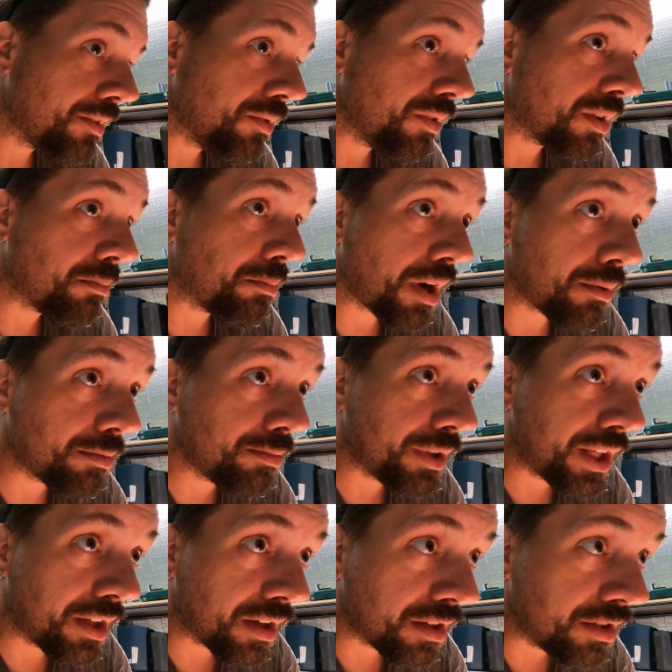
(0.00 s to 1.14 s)
What I'm probably
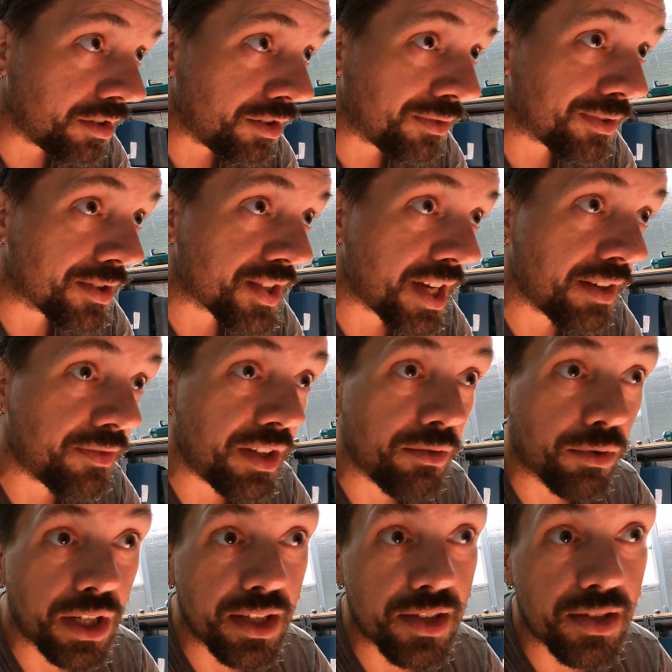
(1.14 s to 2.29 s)
going to do for safety
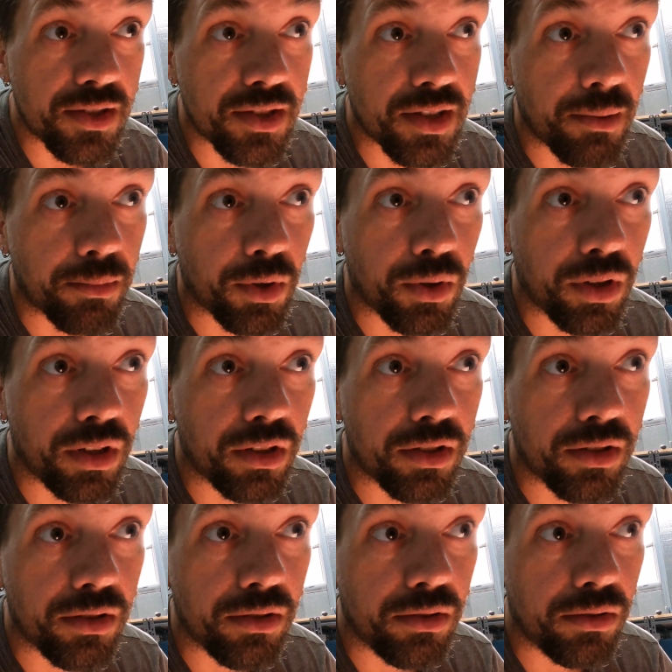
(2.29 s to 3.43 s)
reasons, I'm going
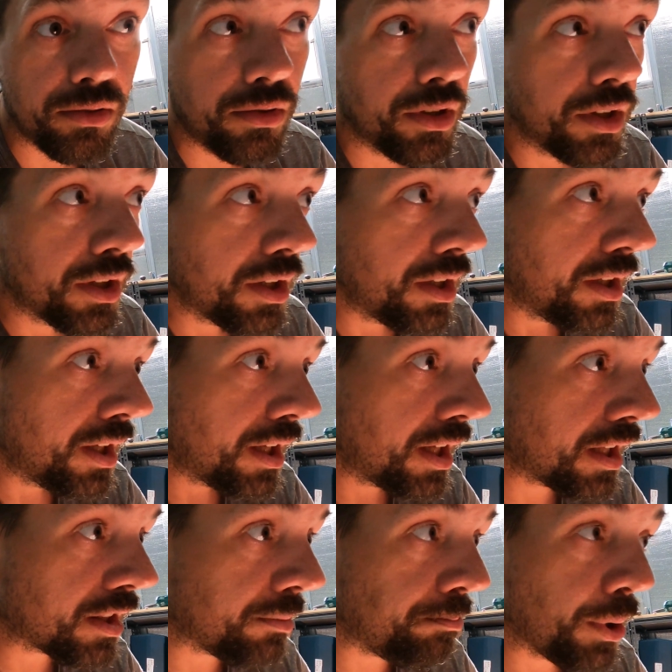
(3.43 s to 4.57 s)
to
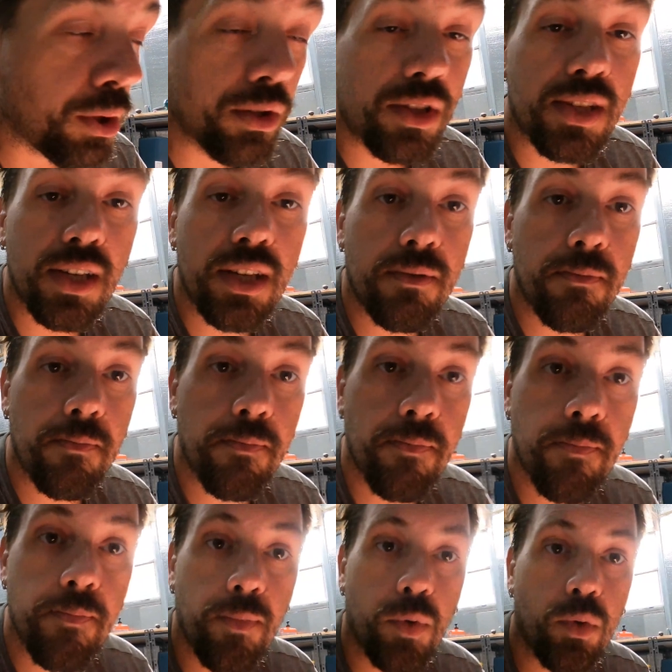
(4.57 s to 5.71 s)
get the bolts in.
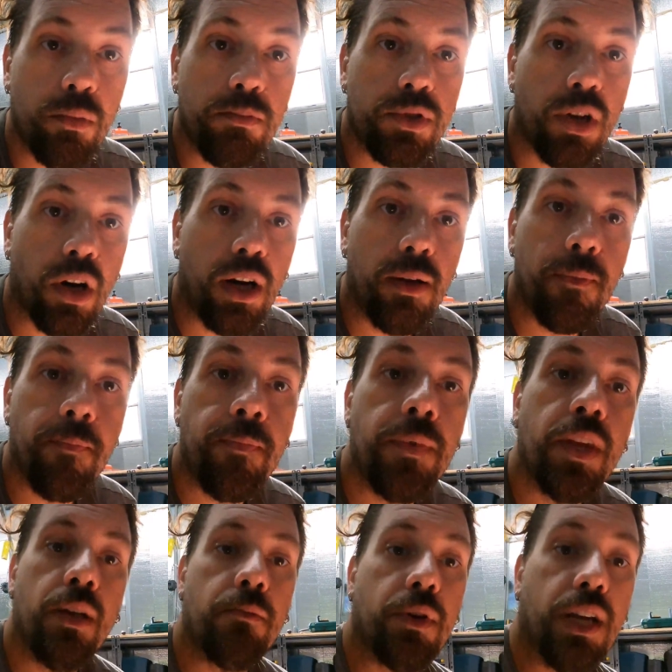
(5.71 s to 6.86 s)
Oops, sorry.
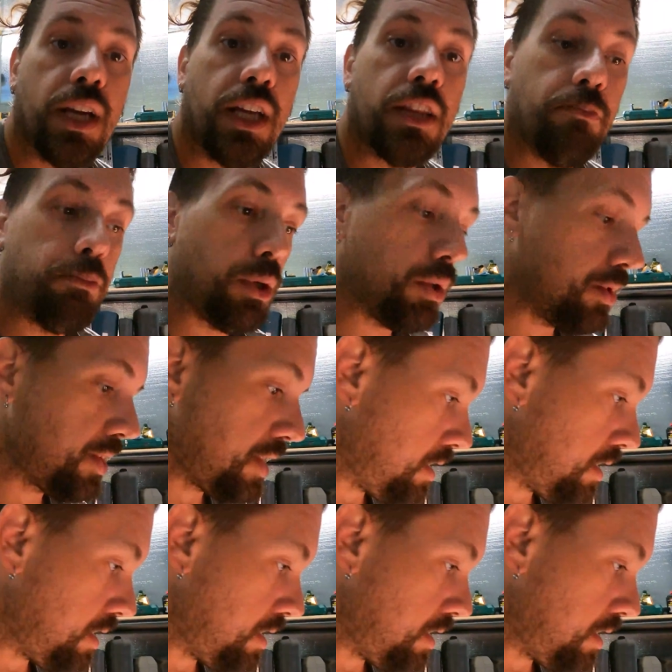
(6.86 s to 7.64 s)
I'm going to get the bolts